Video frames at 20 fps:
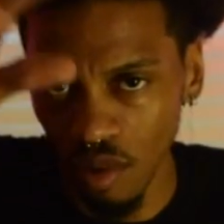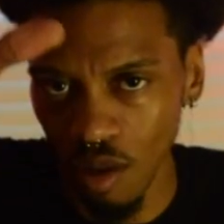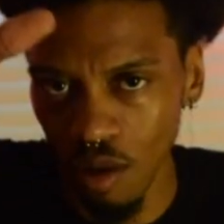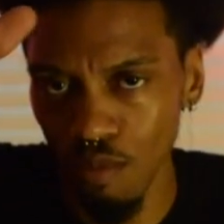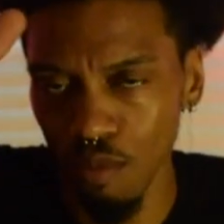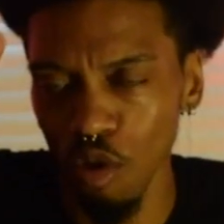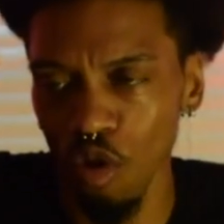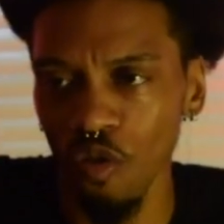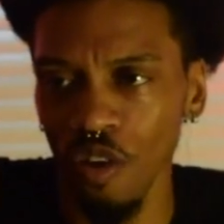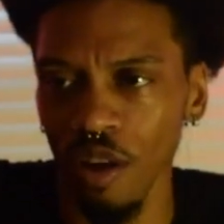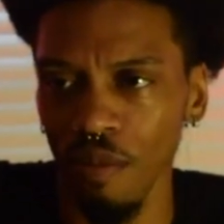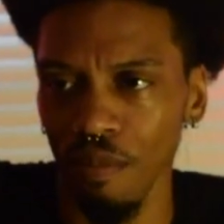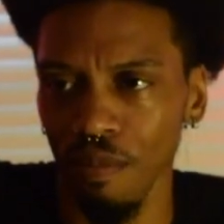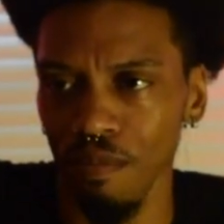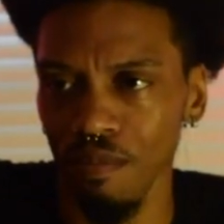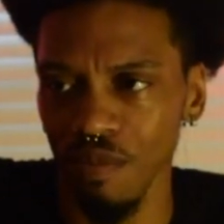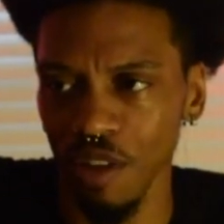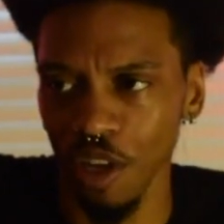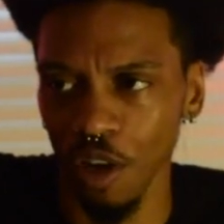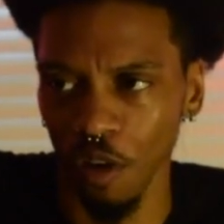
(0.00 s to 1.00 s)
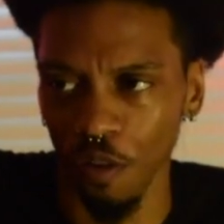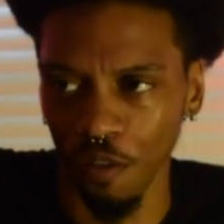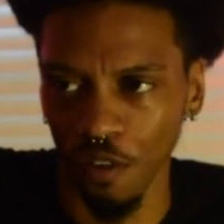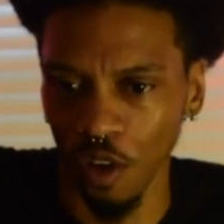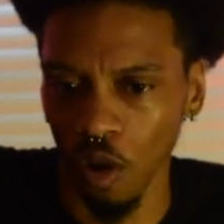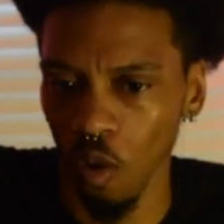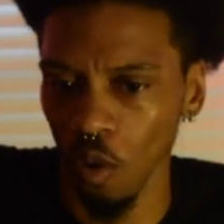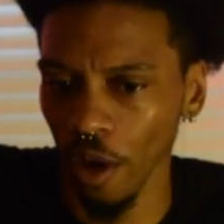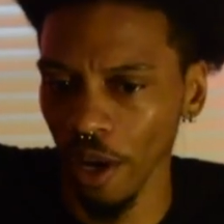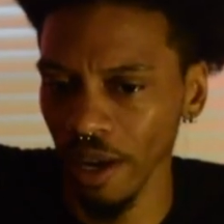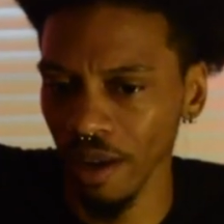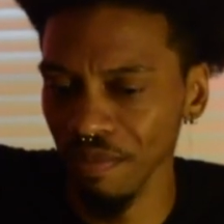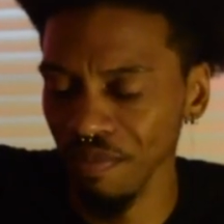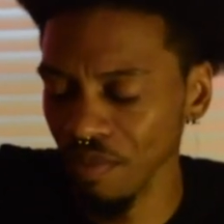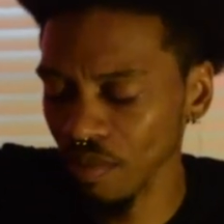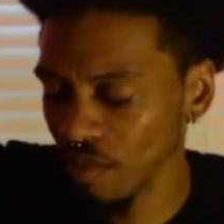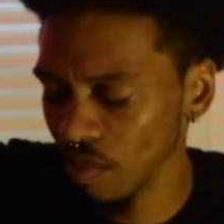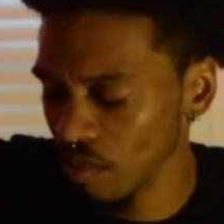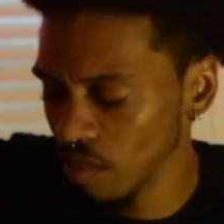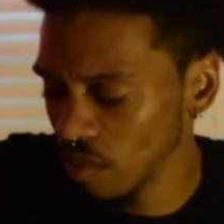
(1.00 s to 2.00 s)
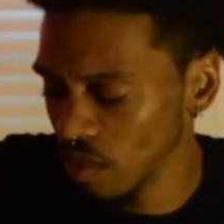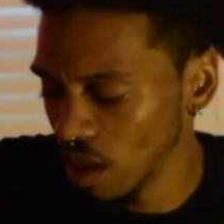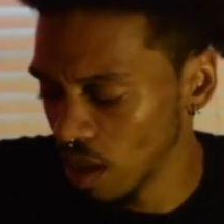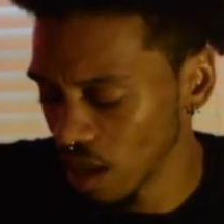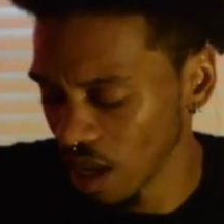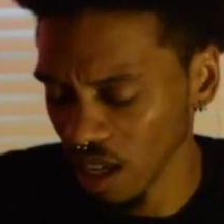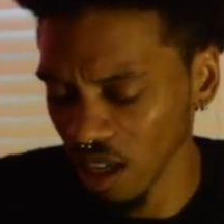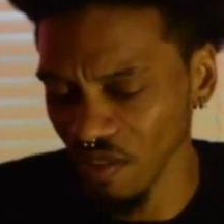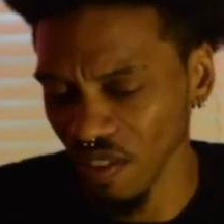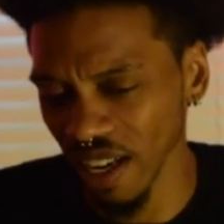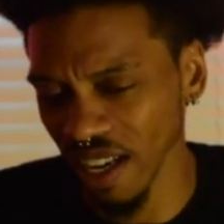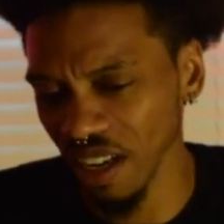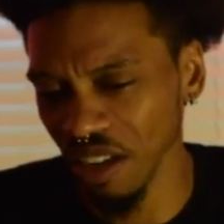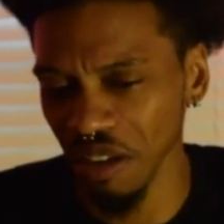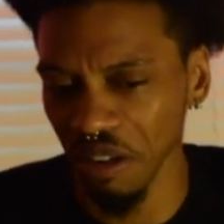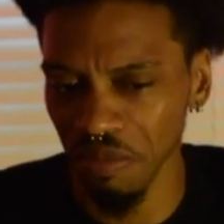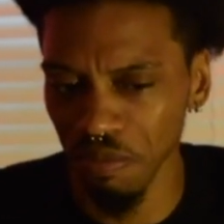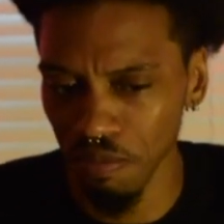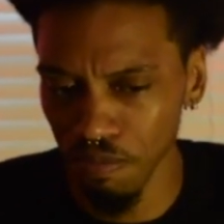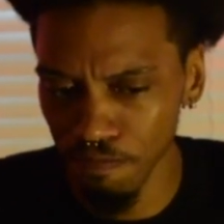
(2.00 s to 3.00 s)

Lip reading: moving, flowing, kind of like in a